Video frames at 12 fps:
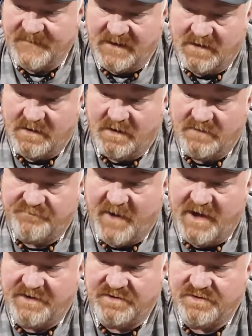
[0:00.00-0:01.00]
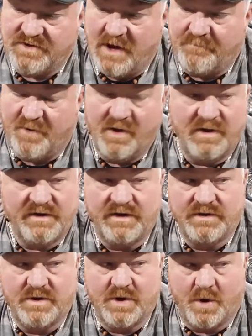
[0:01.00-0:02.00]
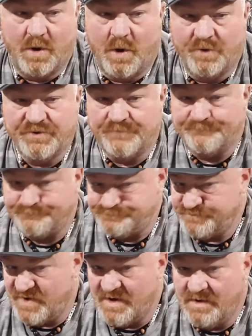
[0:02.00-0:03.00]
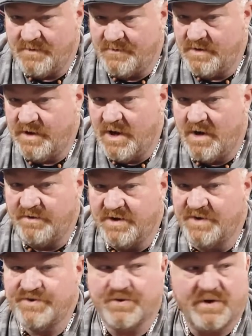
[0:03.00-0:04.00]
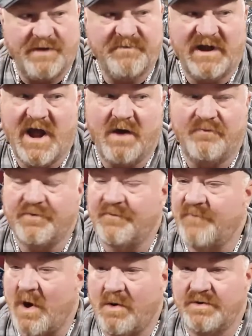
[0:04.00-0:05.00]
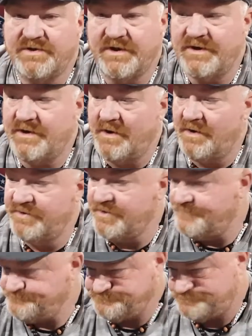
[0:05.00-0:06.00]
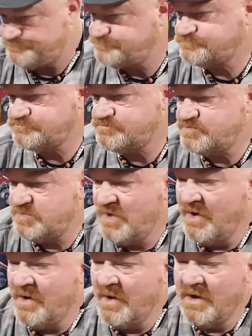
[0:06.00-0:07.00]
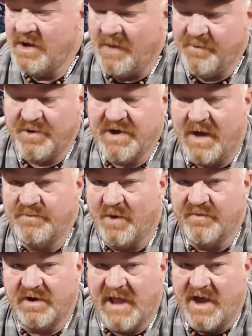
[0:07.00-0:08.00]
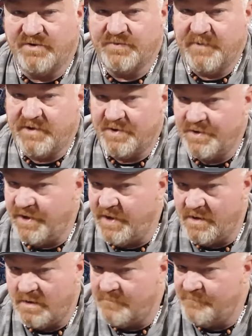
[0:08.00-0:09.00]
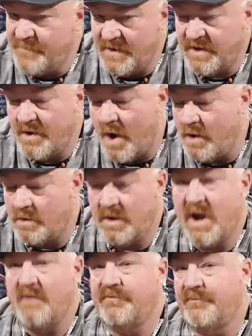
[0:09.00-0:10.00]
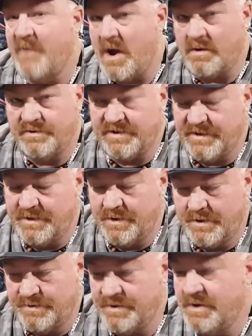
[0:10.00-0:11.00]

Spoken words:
I find a couple of girls. They're screaming out for volunteers. A couple of times over the loudspeaker, you hear them fucking hollering out for volunteers.